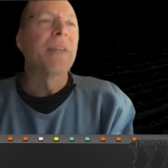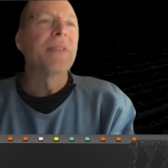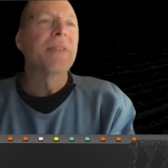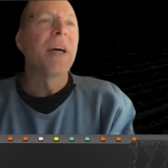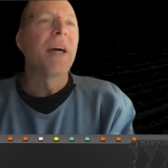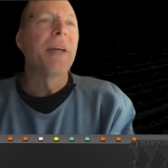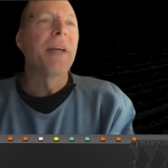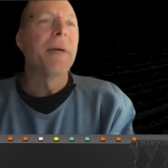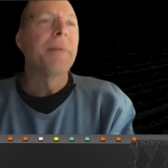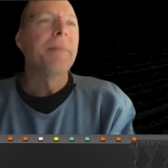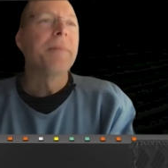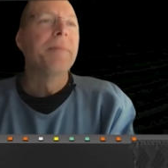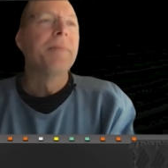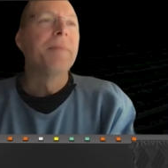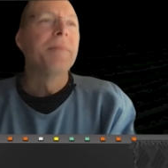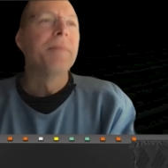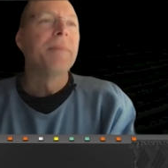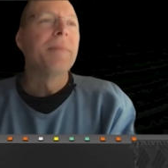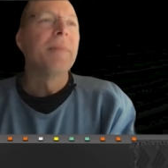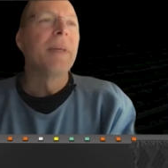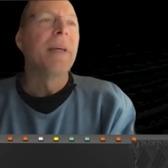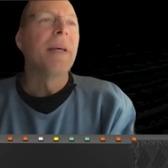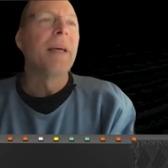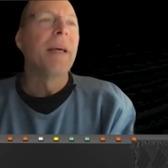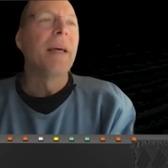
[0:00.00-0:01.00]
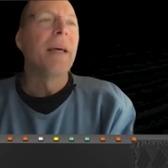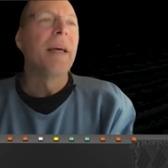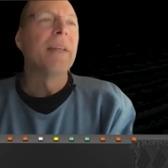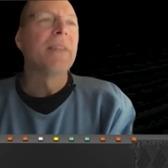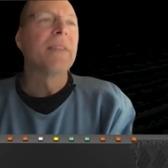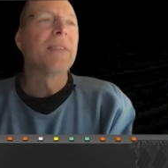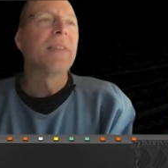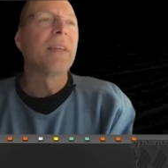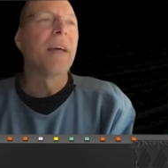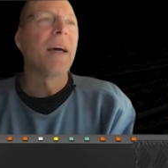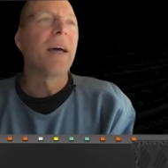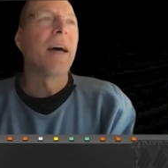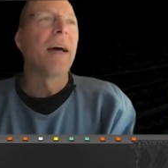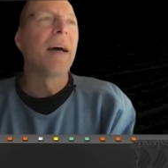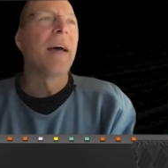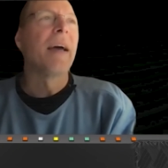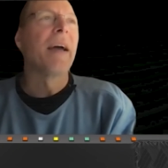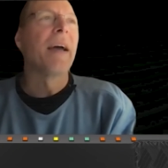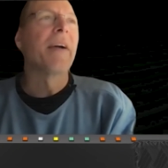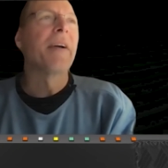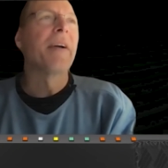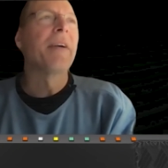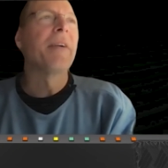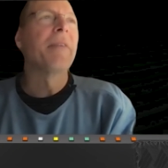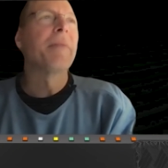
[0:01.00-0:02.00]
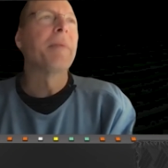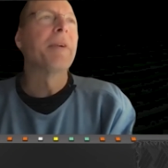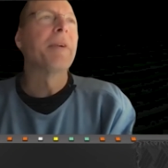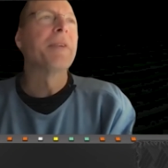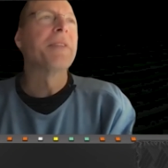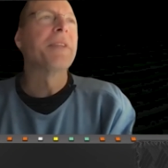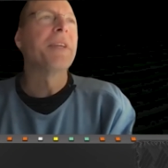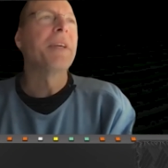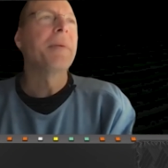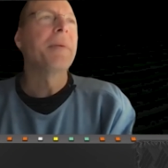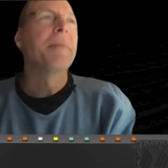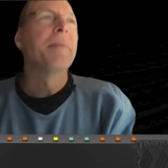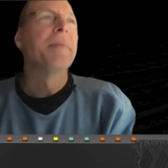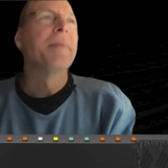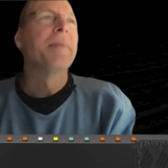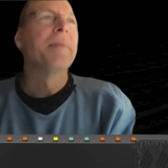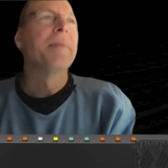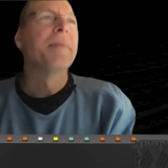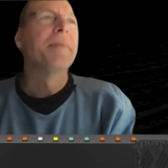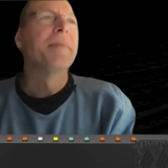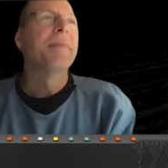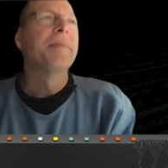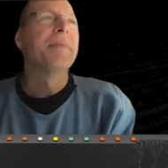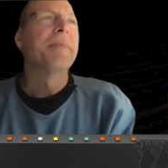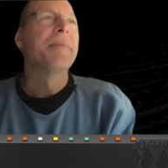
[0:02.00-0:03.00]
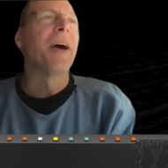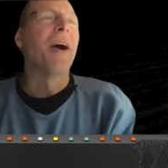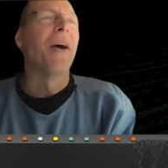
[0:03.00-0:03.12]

tell you. It's Errand of Mercy. No.